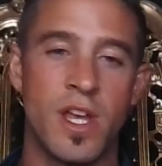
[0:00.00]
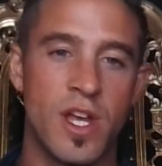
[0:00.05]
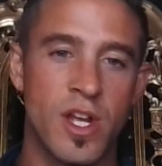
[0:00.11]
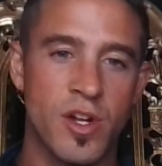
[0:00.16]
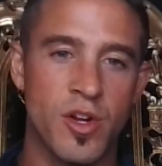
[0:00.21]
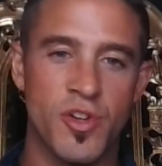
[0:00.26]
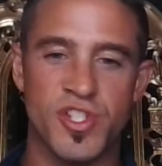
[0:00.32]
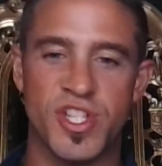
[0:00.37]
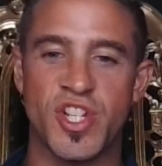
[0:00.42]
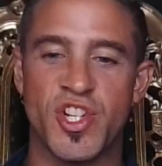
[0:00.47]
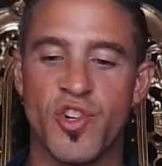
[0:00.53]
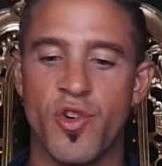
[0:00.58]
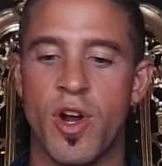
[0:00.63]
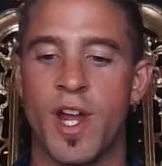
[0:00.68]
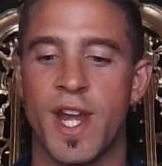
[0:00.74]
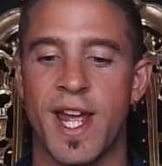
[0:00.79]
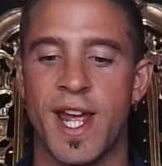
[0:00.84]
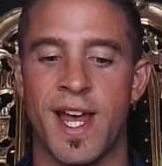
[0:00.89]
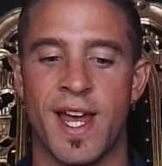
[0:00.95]
constantly trying
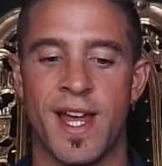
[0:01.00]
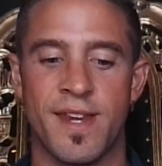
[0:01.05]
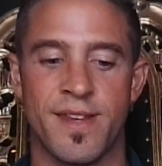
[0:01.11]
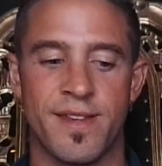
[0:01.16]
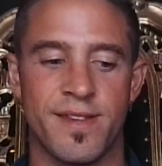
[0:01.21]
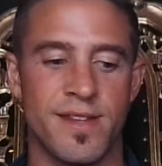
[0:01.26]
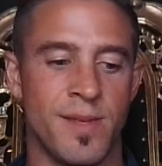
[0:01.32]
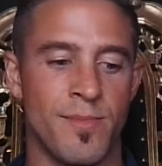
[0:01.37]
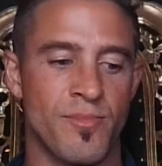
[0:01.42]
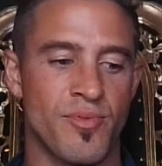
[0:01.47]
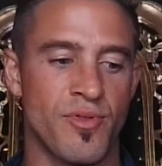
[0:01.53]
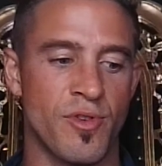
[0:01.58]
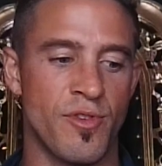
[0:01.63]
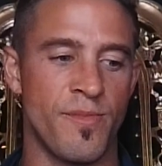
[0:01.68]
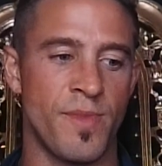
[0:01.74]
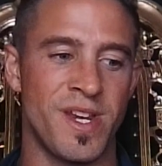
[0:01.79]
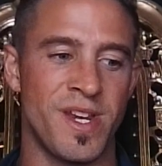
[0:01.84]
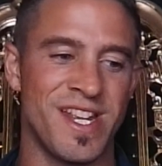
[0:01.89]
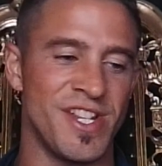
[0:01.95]
to add
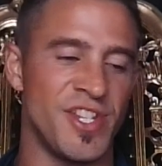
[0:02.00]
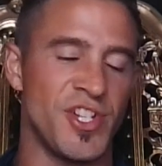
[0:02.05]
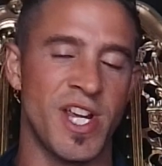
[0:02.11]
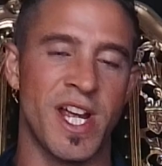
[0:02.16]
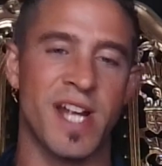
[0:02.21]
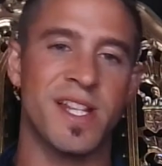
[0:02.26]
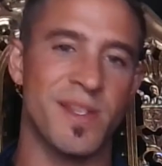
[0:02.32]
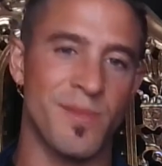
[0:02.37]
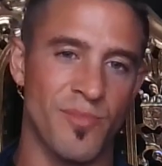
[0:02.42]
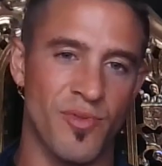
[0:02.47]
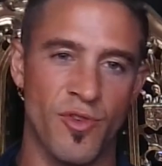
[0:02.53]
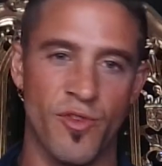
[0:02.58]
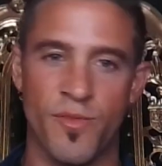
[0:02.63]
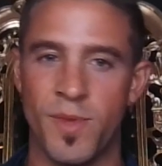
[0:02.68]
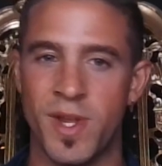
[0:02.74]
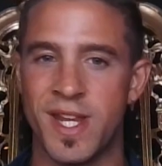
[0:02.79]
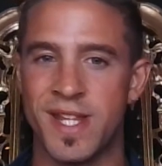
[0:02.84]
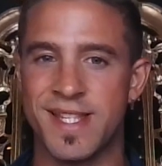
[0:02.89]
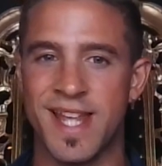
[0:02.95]
improvement, inject
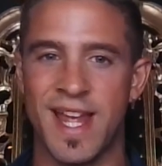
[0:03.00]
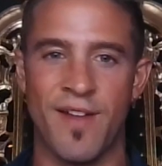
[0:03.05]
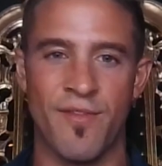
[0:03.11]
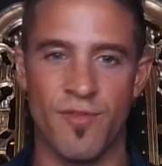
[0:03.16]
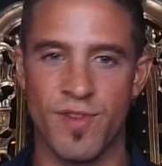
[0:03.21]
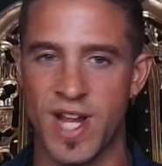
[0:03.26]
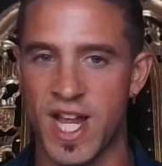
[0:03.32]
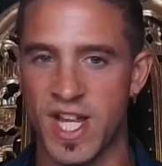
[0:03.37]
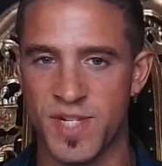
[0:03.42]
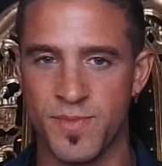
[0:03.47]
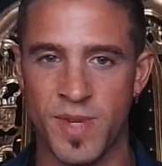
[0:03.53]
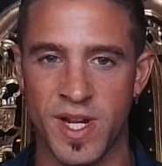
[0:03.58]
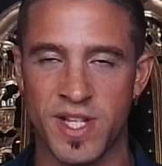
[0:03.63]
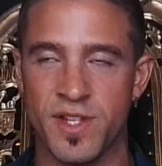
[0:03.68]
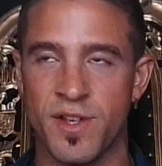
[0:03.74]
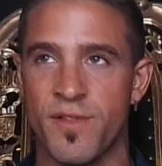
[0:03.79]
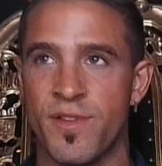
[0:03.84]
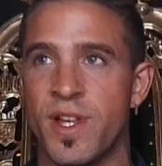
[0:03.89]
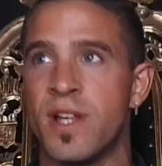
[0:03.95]
improvement into every aspect
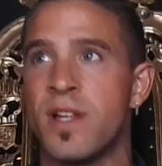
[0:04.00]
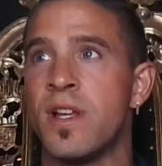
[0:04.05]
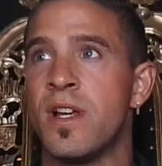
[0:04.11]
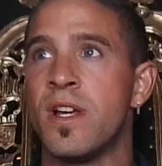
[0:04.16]
of it,